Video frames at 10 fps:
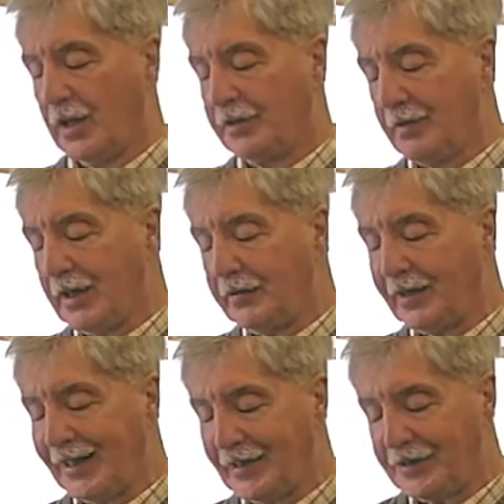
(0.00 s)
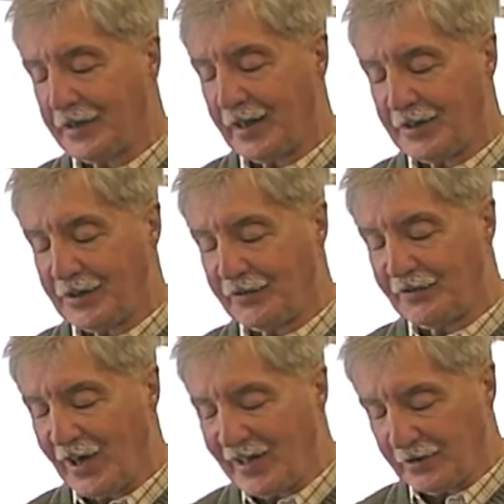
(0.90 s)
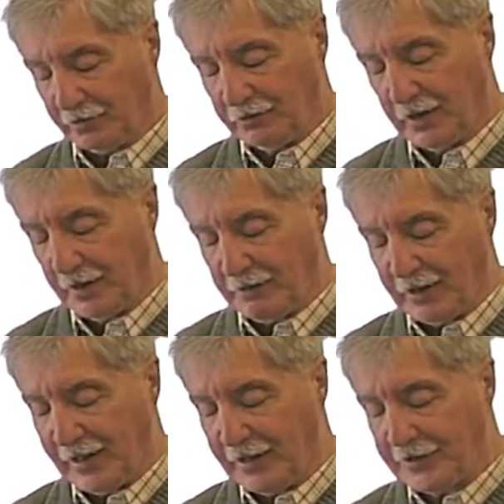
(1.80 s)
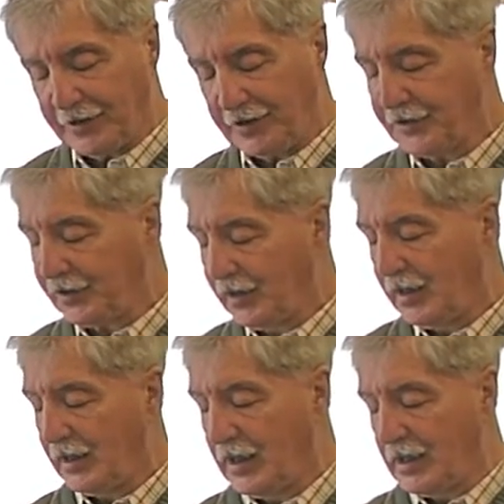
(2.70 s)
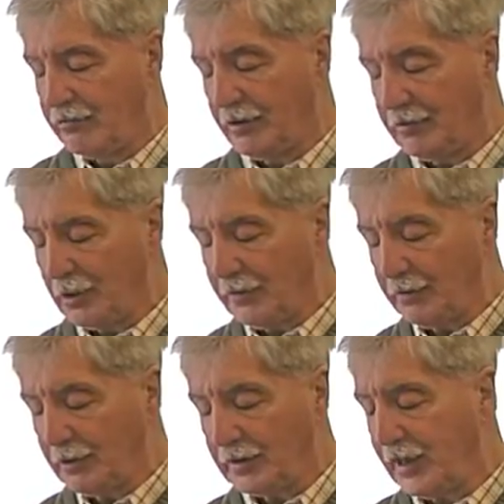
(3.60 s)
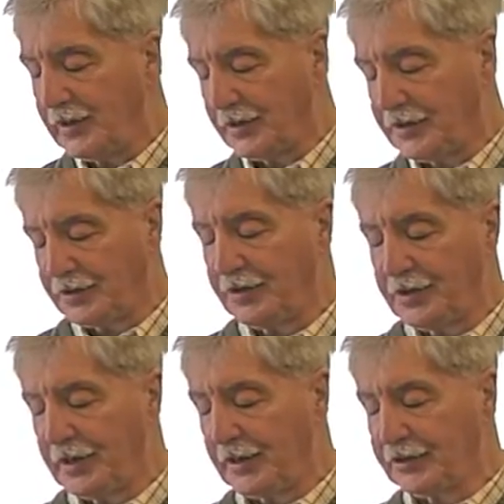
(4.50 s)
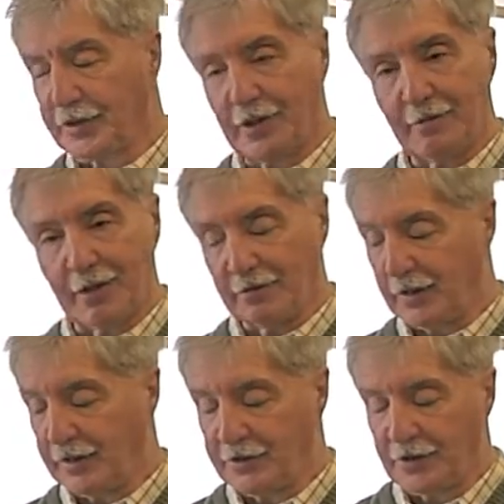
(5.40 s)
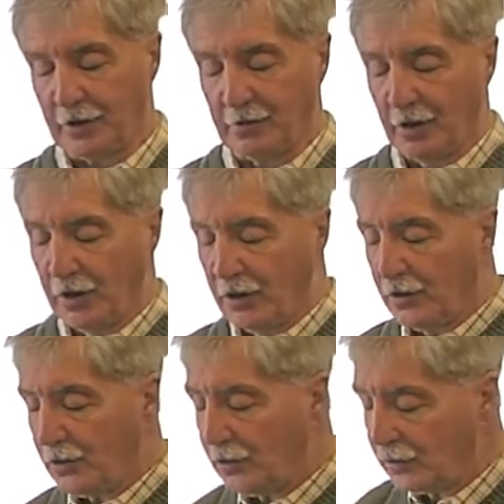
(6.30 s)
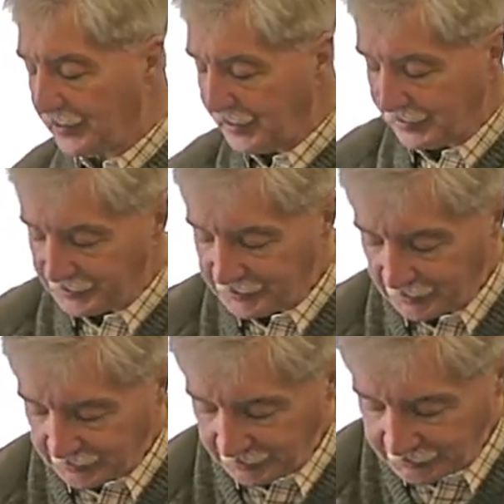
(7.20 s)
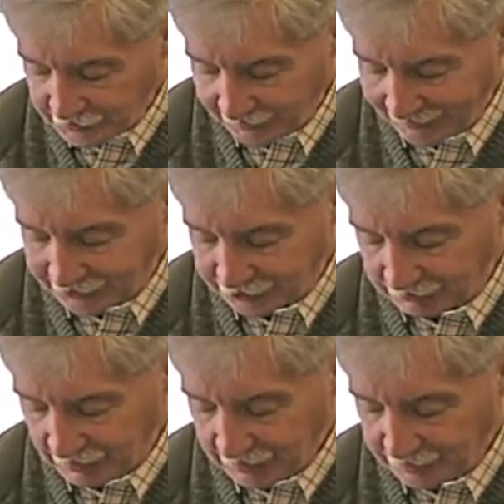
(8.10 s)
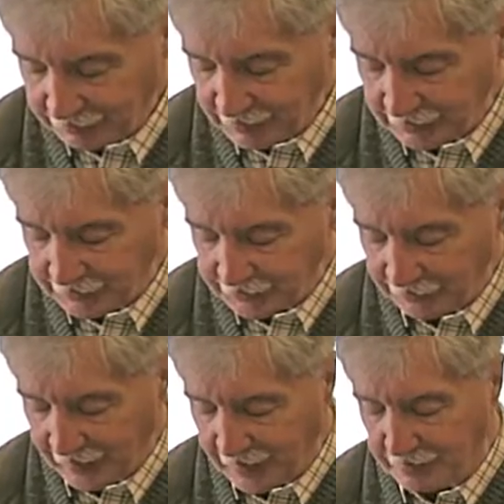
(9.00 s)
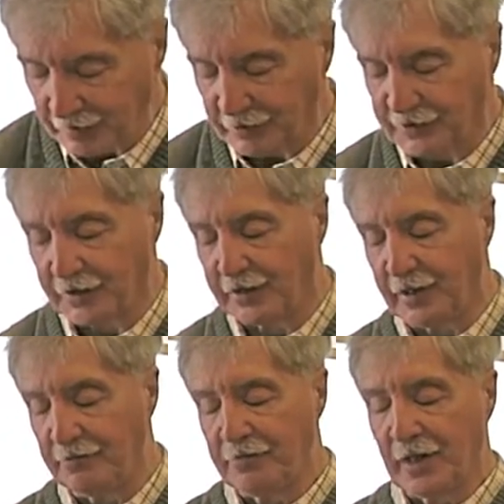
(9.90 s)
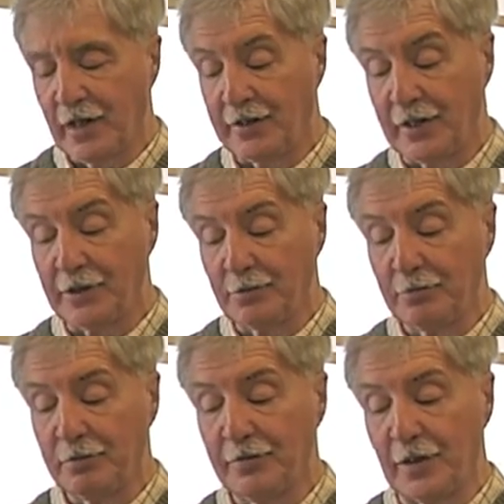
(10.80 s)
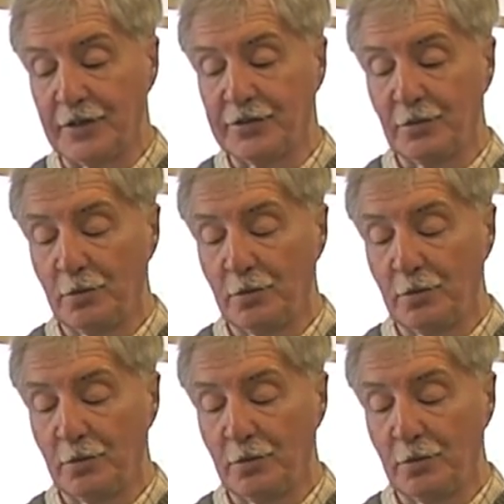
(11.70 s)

It's made of elasticated vinyl but it has these removable liners. and you see they just come out like so. All this is insulation. There's millions of air bubbles in there and that's what provides the